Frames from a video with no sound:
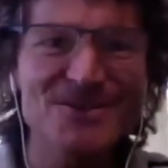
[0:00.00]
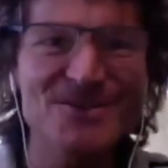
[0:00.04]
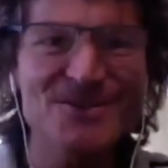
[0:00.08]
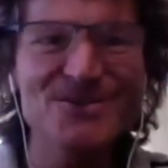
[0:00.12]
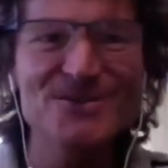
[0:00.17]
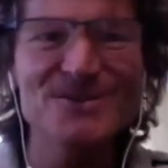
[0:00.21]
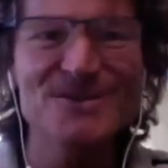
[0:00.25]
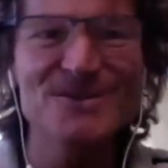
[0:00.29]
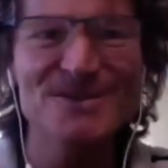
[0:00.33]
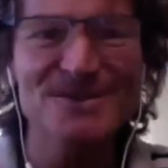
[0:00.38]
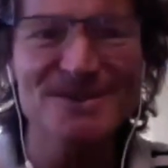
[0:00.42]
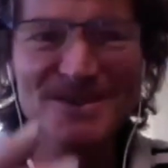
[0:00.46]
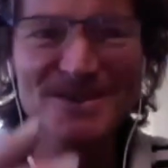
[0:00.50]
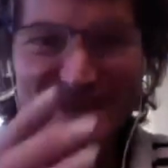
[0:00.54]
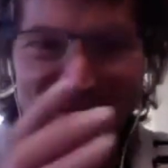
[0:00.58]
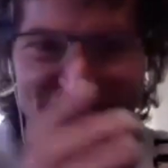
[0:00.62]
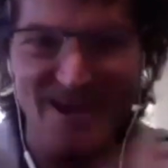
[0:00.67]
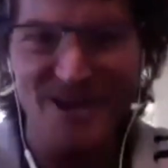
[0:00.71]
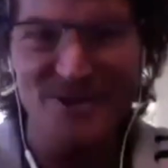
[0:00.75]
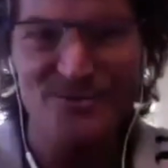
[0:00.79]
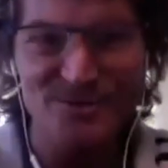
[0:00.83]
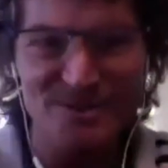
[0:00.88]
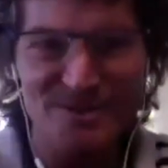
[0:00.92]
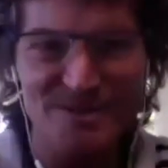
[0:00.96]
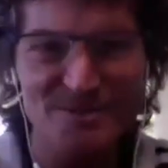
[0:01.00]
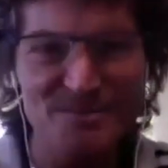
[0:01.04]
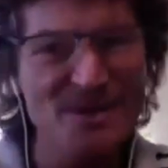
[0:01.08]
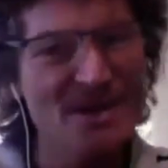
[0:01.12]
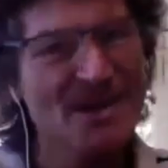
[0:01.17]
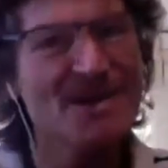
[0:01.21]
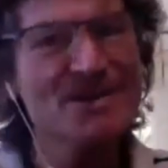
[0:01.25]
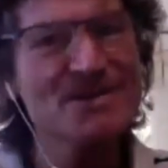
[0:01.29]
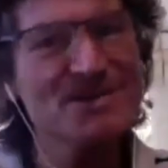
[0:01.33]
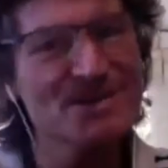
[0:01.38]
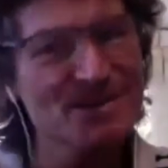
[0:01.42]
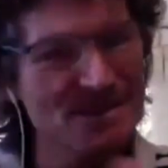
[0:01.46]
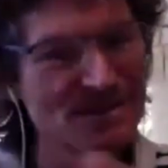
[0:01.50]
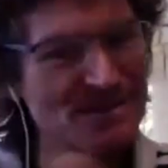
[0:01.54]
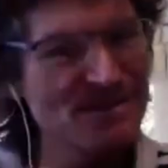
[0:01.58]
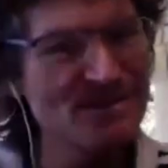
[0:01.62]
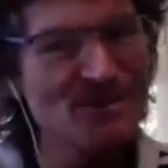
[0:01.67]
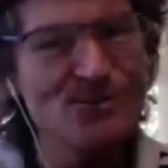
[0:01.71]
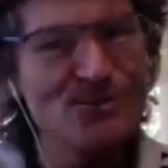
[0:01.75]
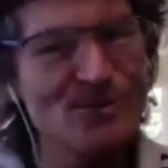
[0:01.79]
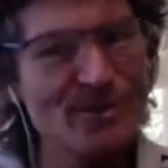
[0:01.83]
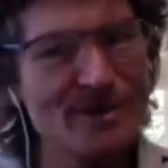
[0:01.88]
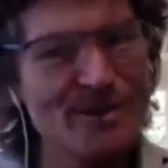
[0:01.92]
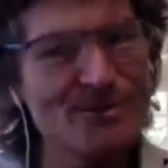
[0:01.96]
So it's the I with the masculine,
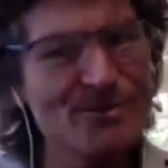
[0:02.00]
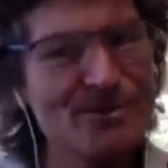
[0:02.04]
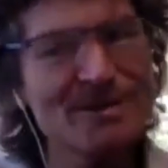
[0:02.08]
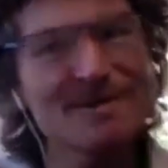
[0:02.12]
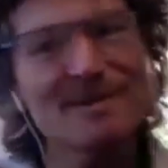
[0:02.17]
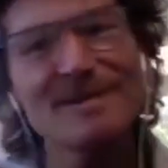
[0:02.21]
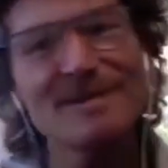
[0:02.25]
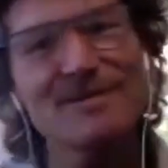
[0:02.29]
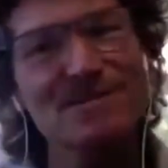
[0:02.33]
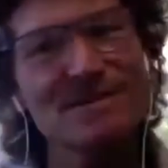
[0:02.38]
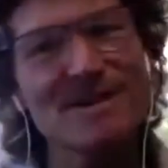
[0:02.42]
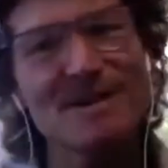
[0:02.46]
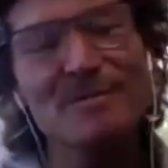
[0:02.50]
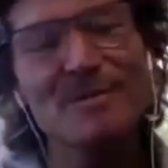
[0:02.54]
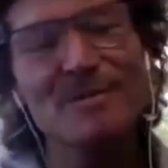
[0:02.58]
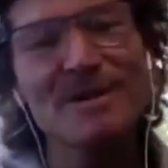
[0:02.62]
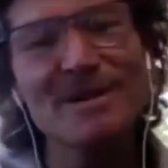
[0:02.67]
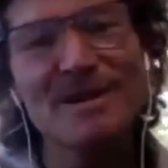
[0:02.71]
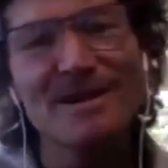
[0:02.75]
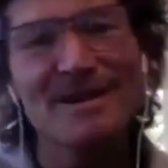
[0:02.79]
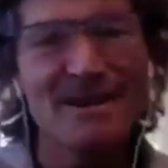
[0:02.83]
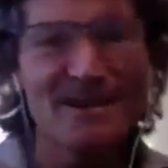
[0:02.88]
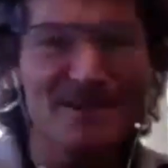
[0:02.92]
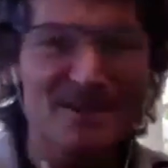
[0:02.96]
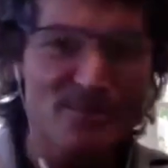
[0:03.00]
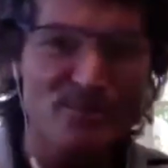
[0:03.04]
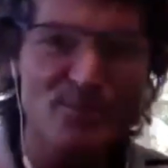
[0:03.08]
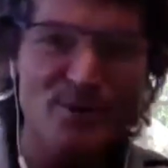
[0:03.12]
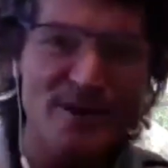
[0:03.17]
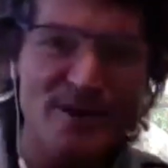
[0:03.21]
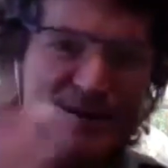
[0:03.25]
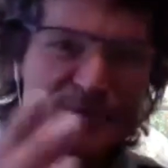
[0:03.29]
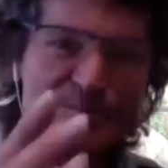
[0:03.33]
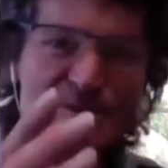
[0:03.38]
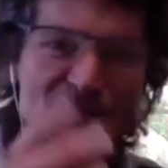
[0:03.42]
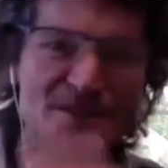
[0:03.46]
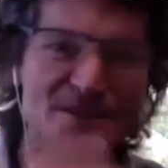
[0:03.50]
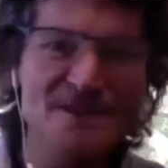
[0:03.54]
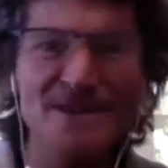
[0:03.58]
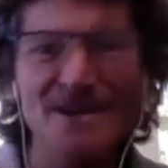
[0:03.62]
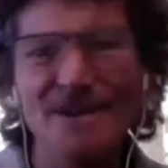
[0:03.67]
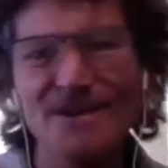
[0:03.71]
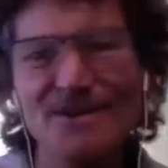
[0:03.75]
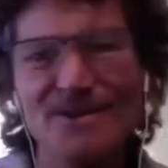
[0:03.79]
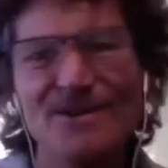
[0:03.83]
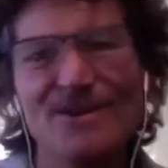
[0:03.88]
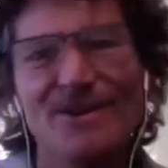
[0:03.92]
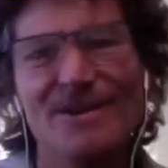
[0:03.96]
the we with the feminine, and you bring them
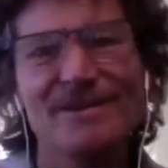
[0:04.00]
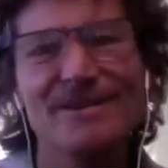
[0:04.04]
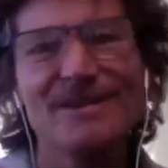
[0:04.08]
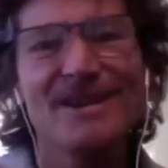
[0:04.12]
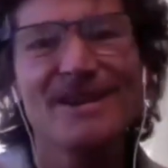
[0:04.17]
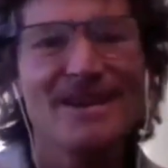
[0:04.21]
together and